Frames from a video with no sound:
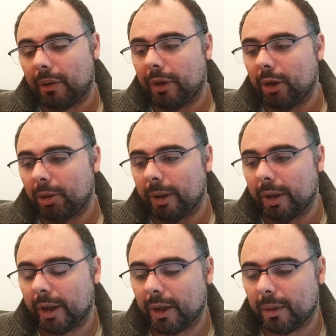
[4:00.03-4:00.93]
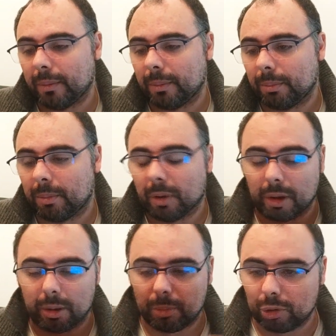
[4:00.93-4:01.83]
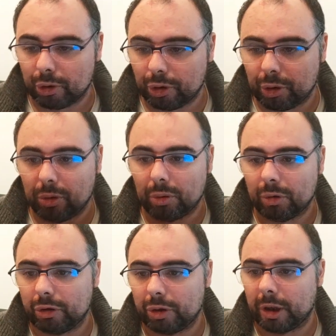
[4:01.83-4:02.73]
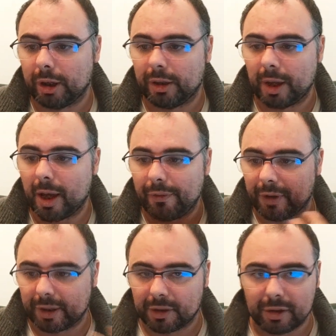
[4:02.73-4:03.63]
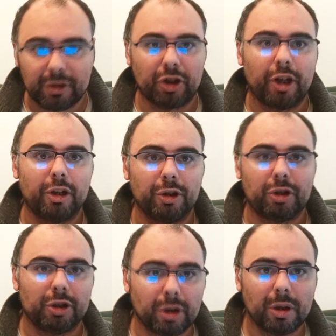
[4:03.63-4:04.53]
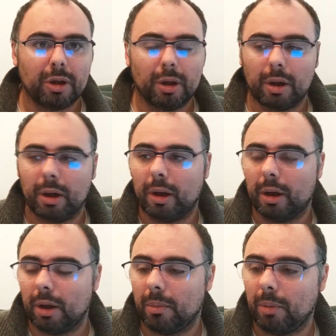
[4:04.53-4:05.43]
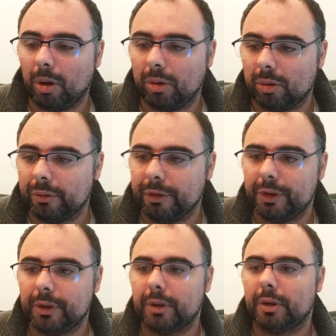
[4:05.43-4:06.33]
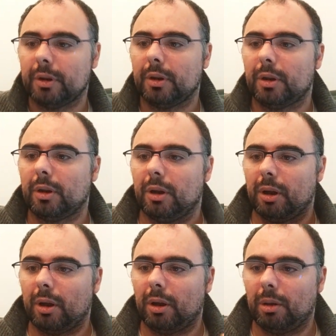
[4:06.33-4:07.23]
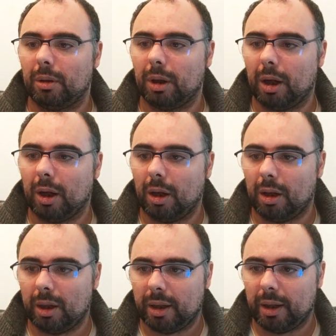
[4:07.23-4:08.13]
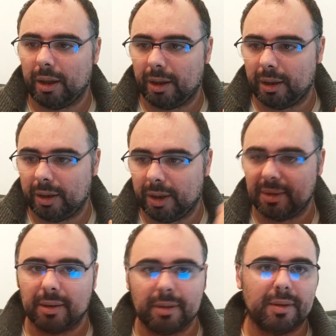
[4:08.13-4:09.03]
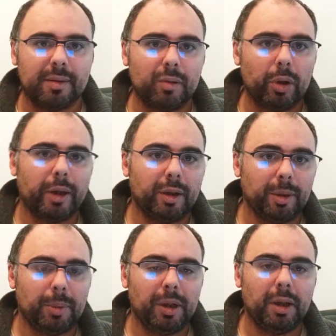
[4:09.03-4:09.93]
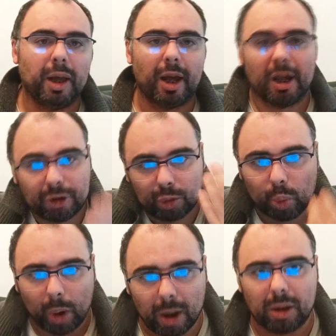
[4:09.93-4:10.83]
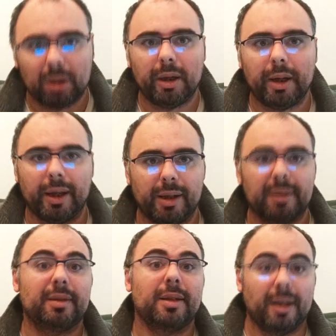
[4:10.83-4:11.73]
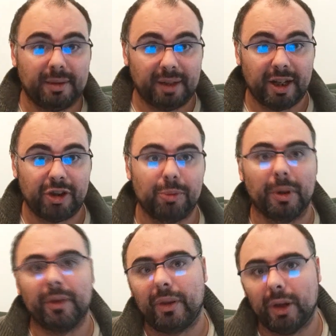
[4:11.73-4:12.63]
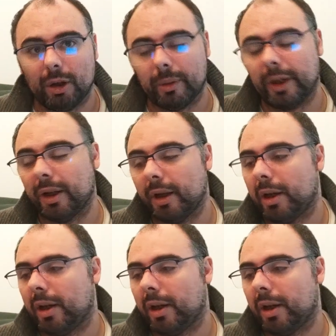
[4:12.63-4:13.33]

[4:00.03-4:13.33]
theory and emotional and affect change models are in essence to ADP, as well as attachment theory